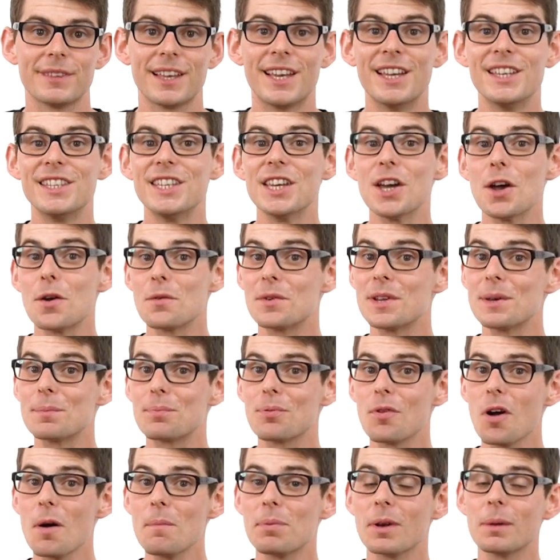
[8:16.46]
The only
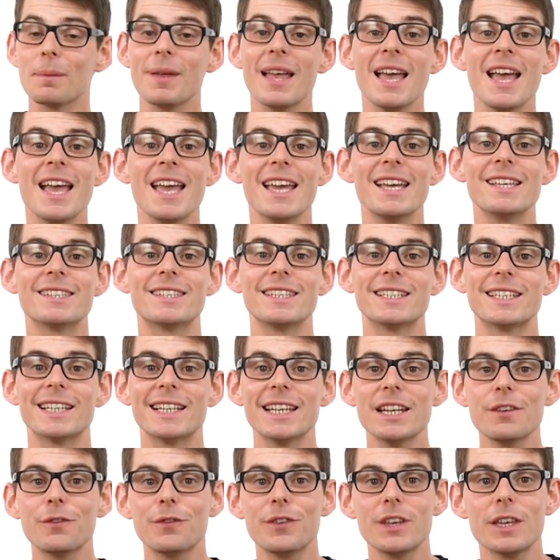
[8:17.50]
problem is that
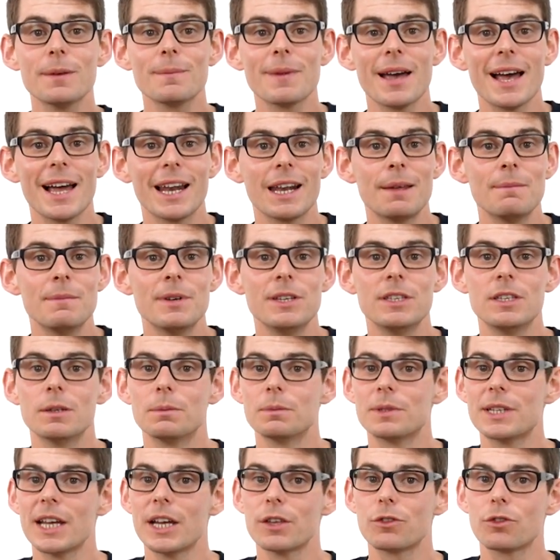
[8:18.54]
lithium aluminium
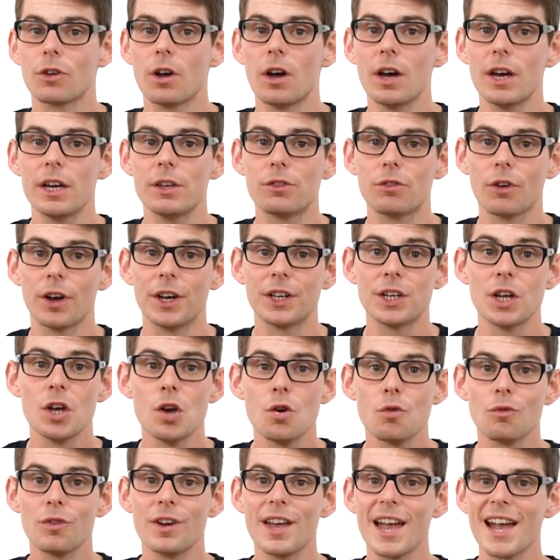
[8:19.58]
tetrahydride
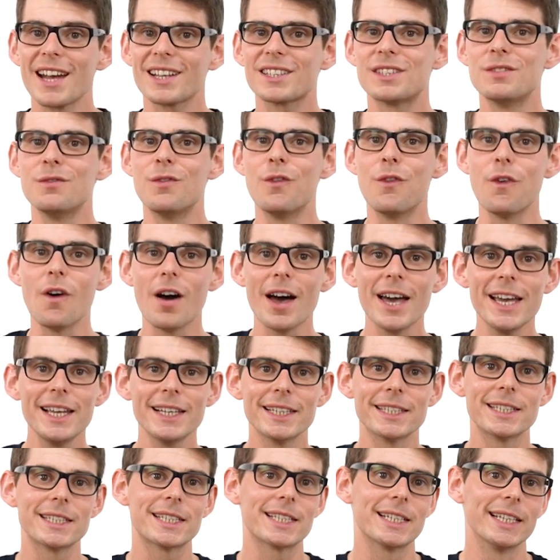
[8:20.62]
reacts
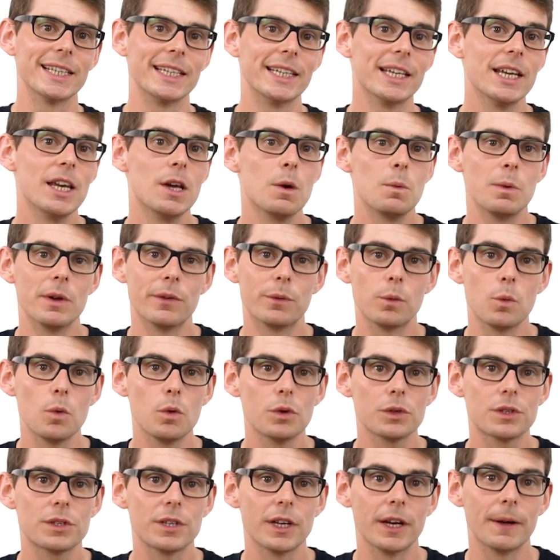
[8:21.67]
violently with
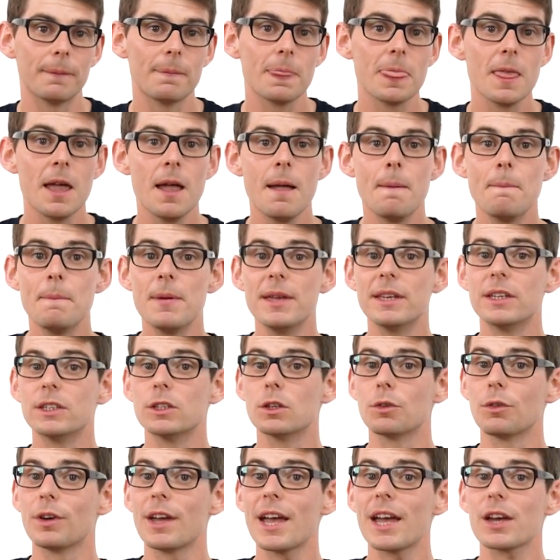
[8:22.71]
water, meaning
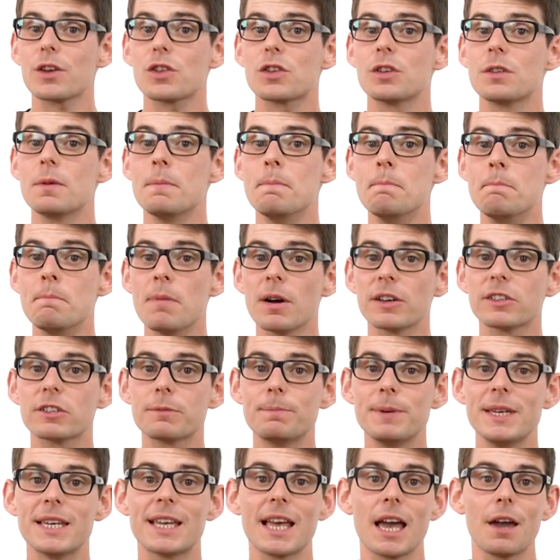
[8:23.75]
the reaction must
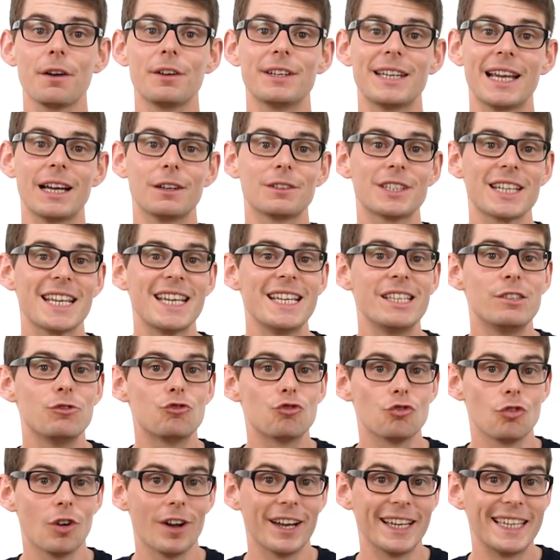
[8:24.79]
be carried out in
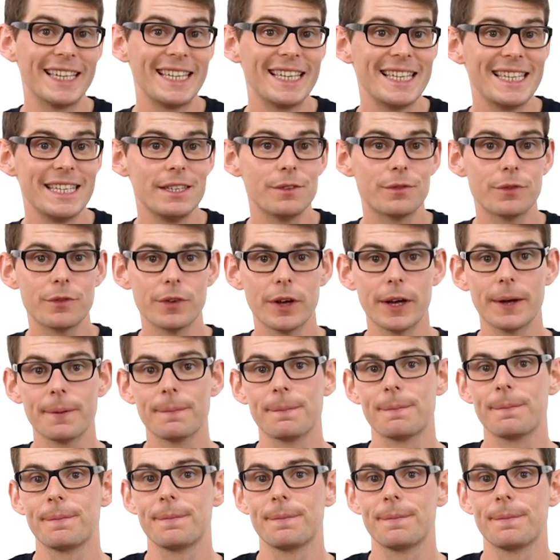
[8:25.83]
dry ether.